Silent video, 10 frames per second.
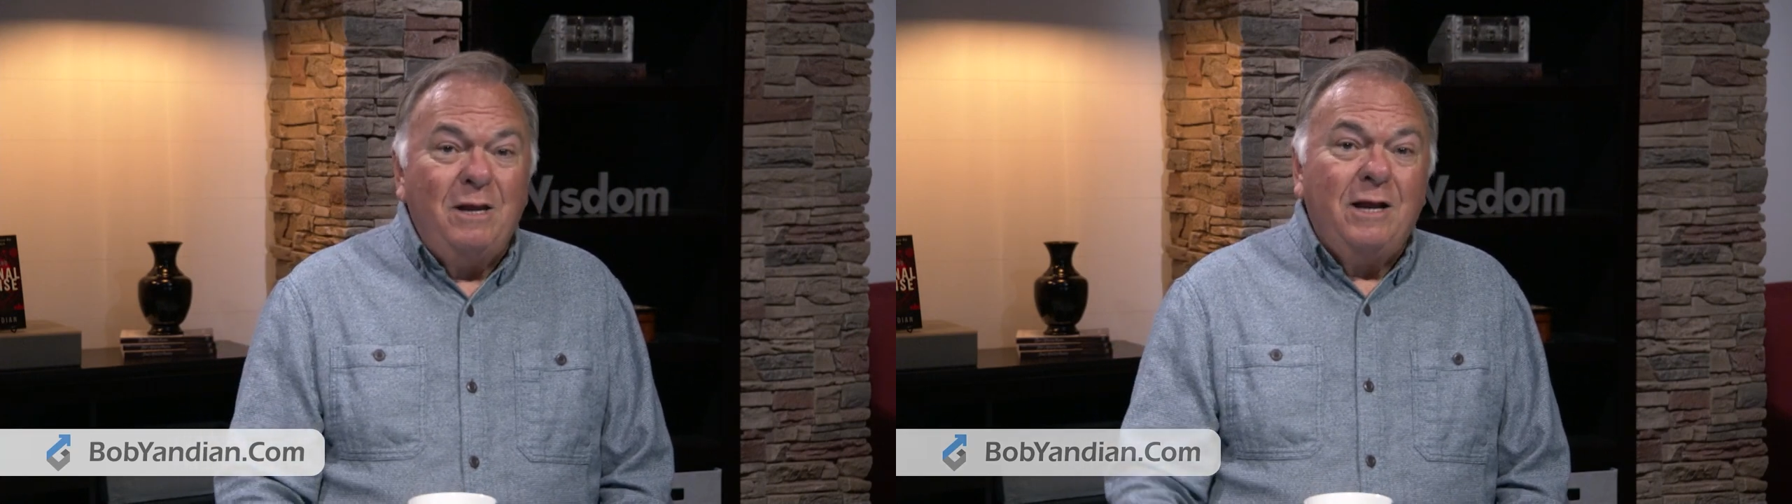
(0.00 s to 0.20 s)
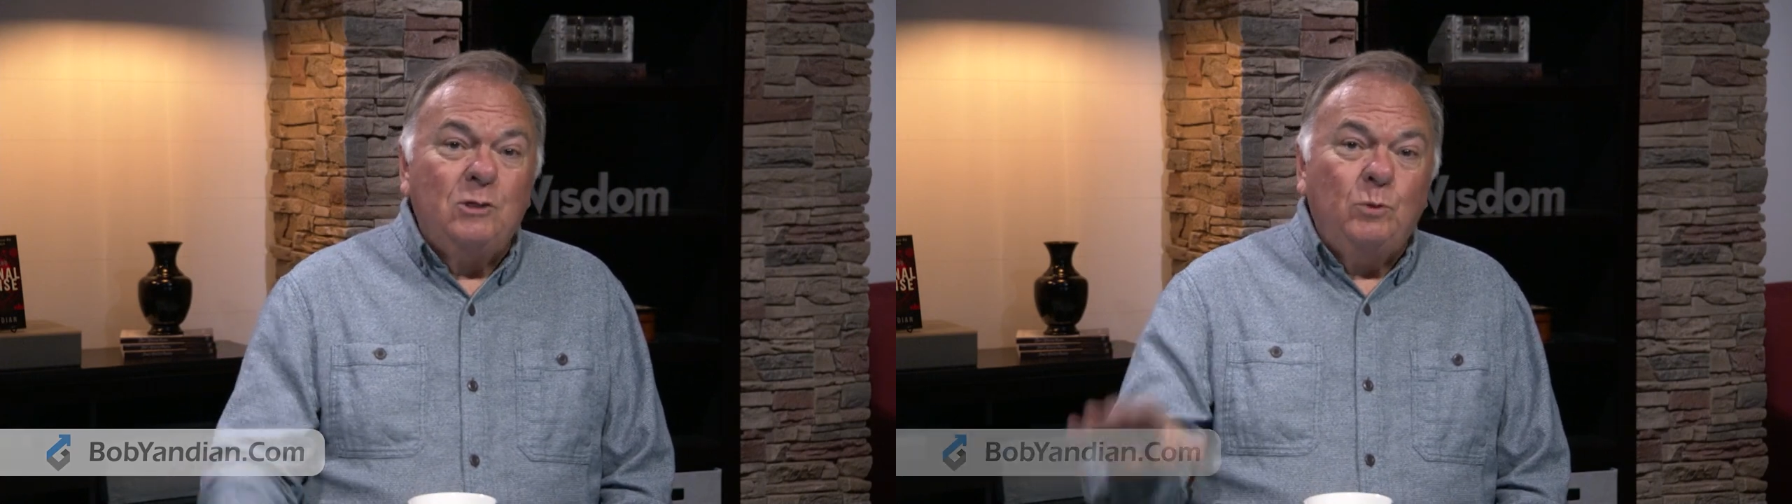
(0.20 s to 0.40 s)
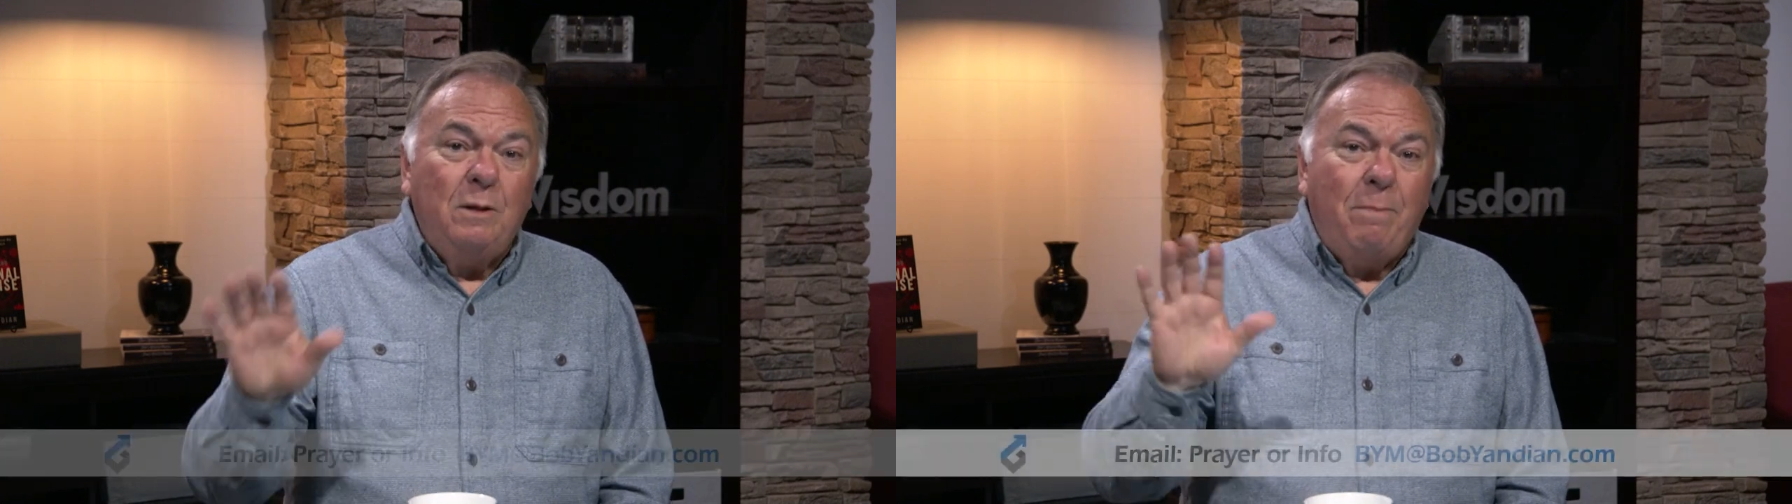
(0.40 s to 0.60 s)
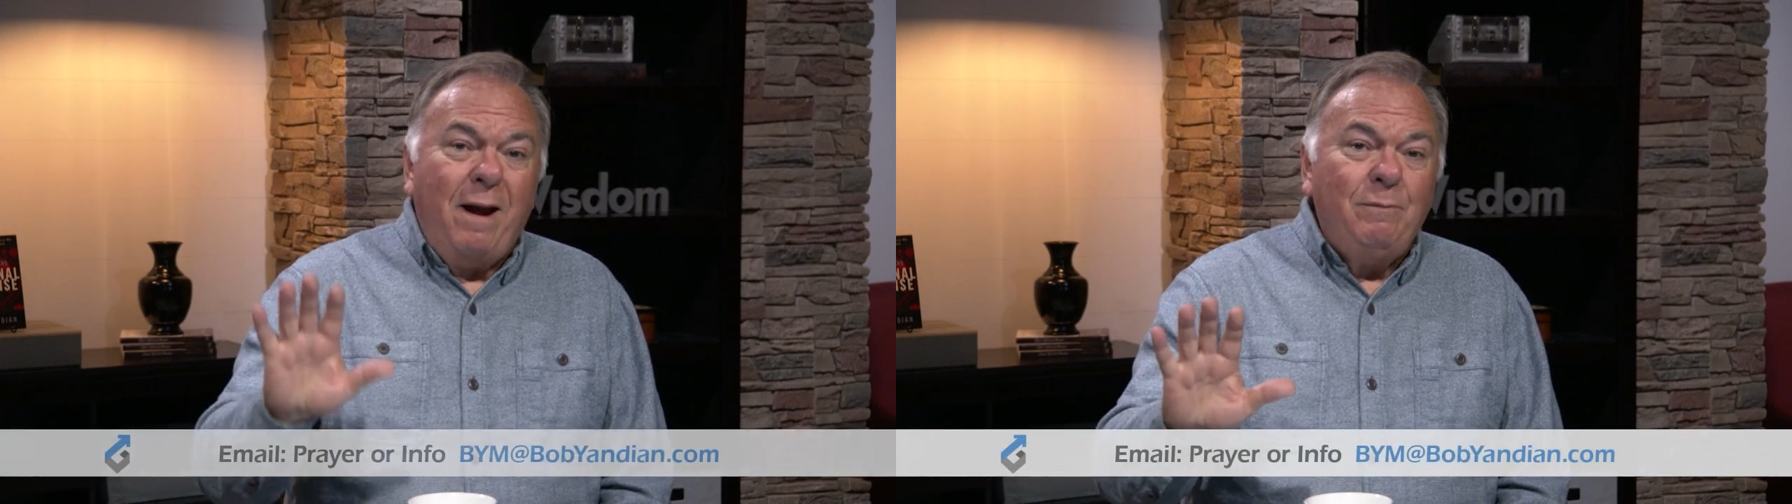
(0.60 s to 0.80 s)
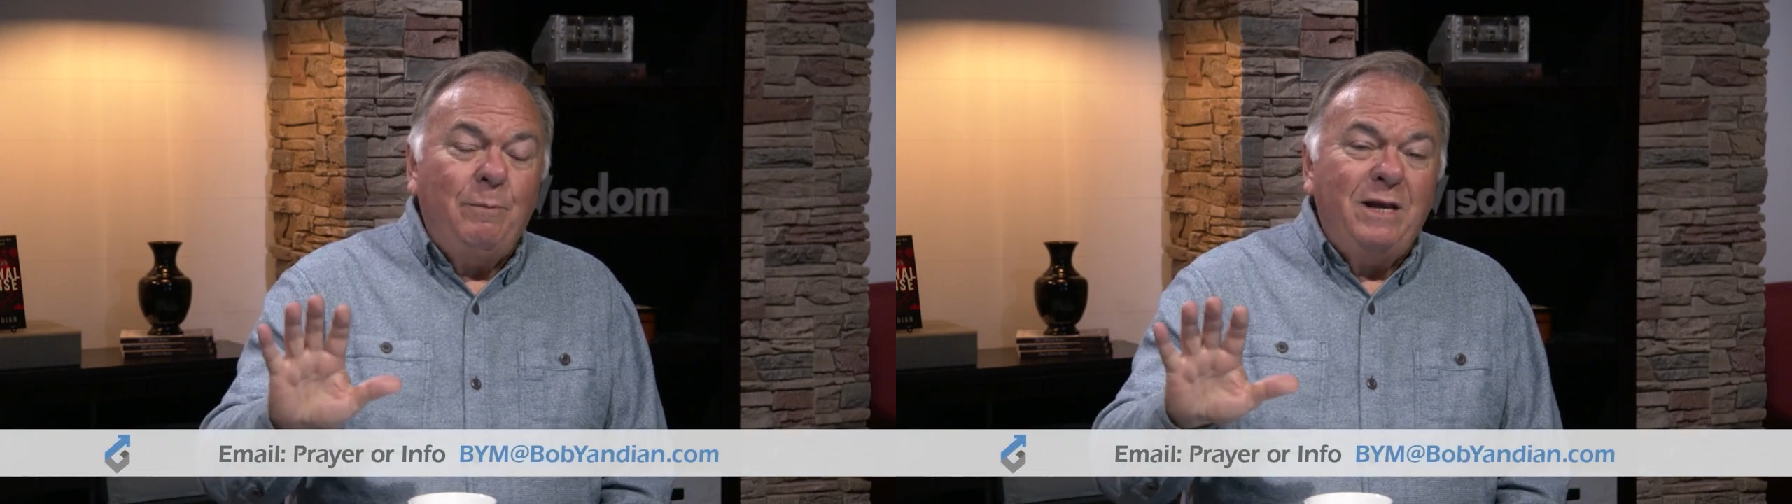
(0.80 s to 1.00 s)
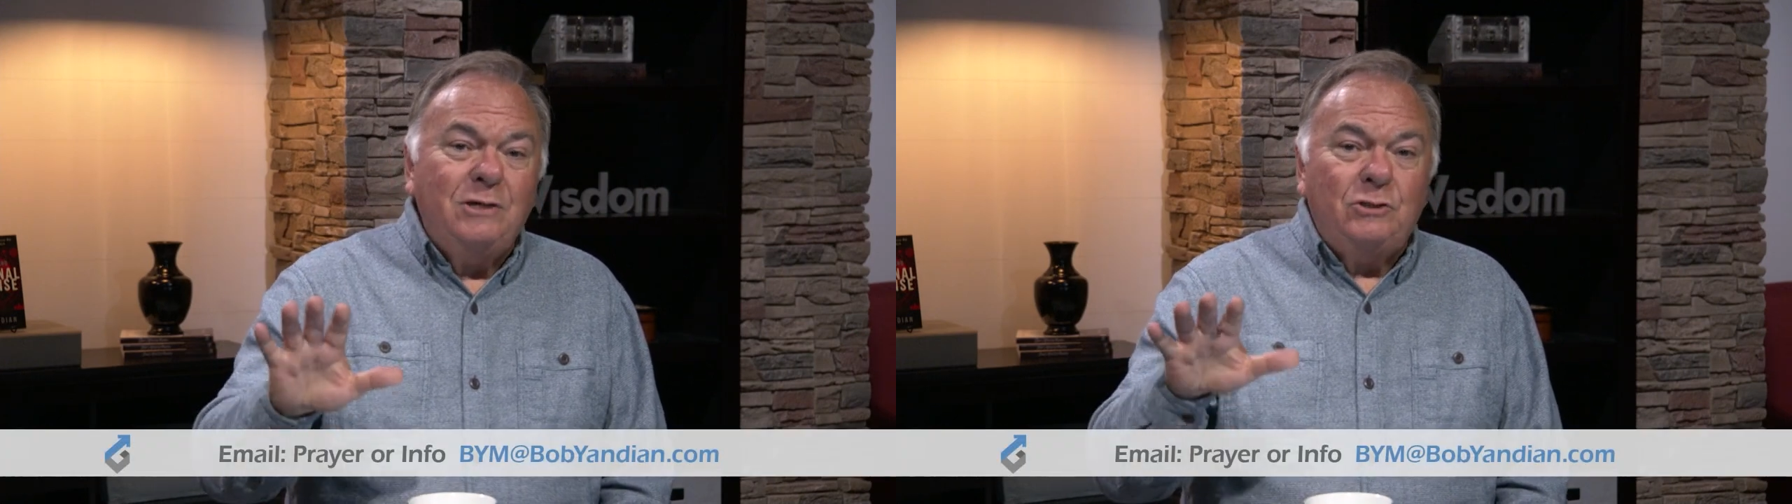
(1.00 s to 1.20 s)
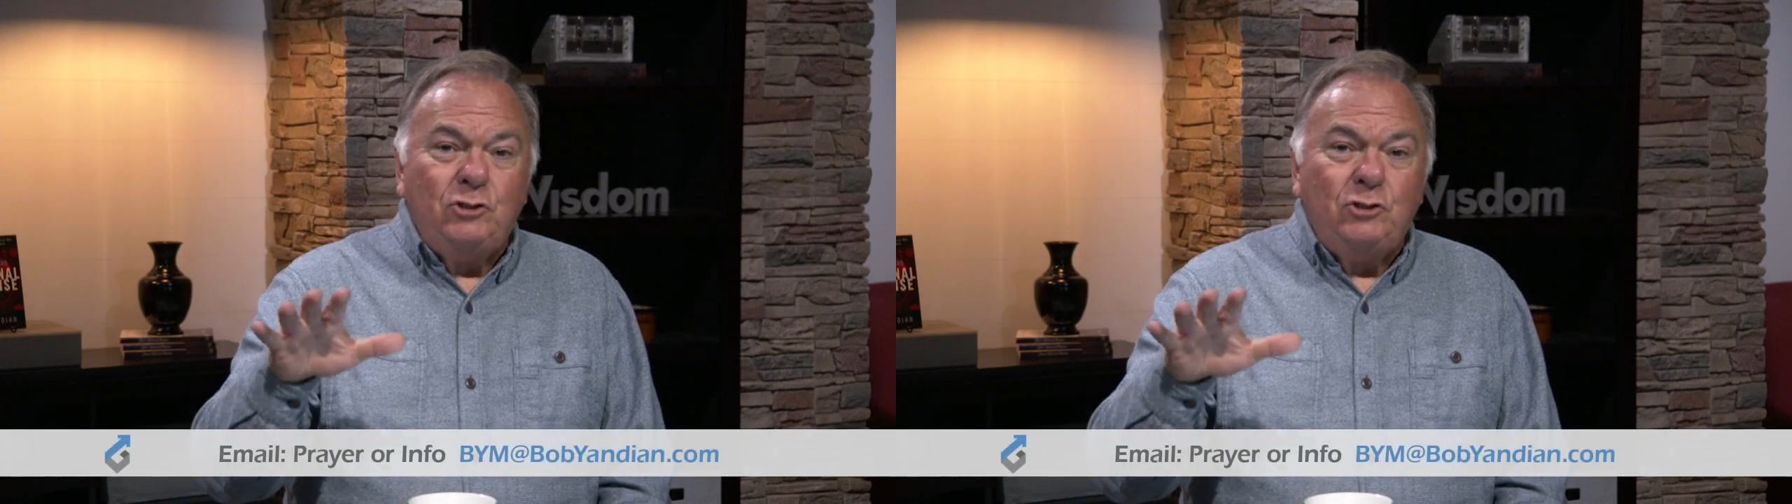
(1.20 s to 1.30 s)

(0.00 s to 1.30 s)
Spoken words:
because when the Bible begins